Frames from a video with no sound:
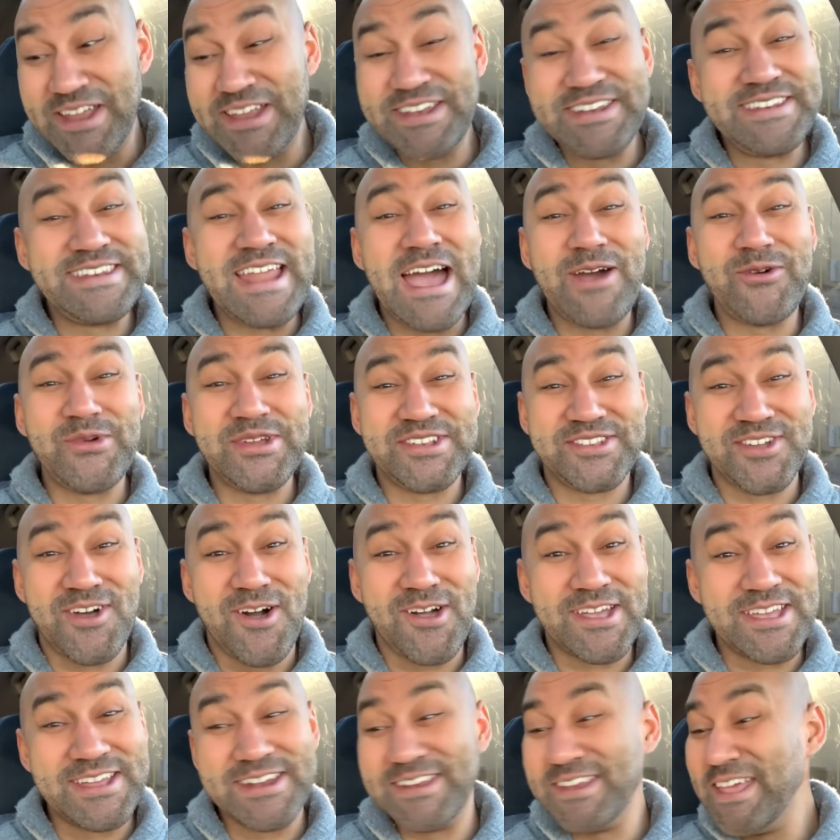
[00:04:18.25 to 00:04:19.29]
Now we're
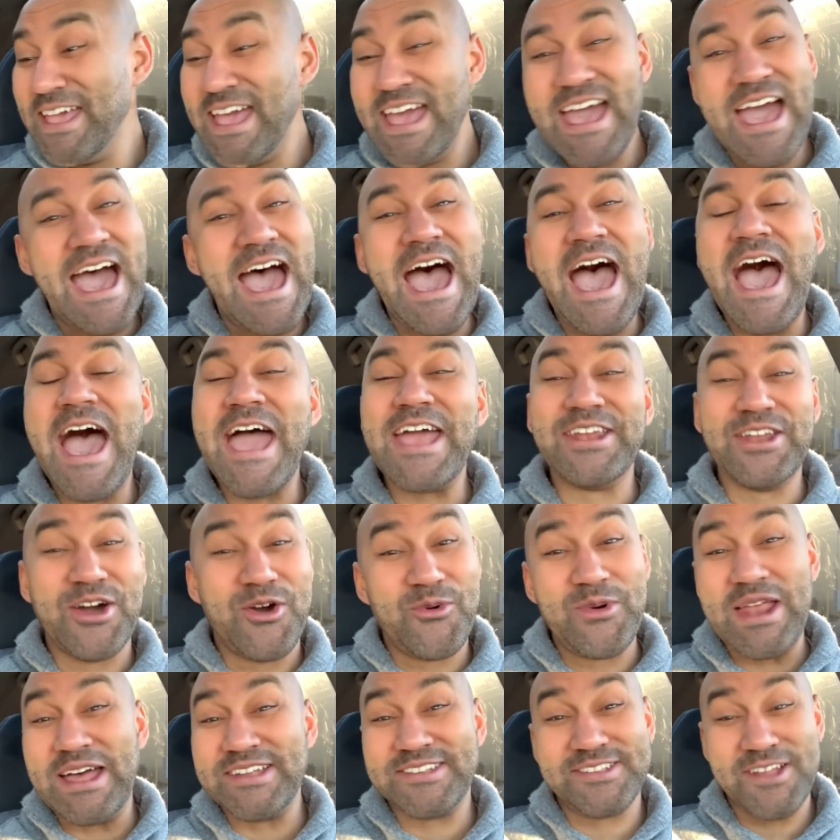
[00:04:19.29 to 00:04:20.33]
talking. I know
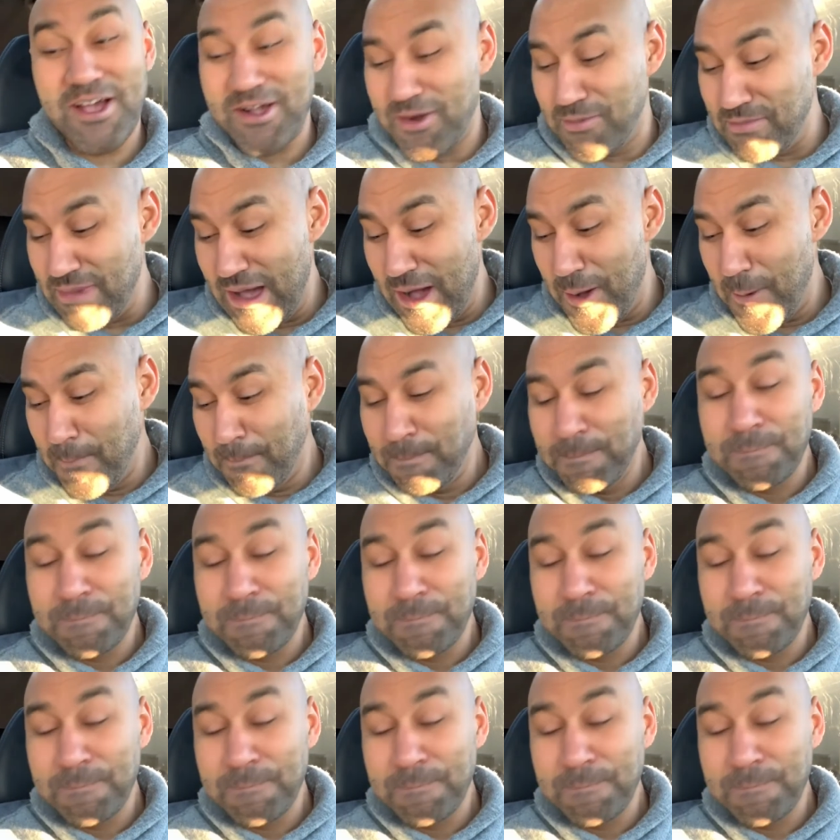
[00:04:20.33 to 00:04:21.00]
what I was talking about.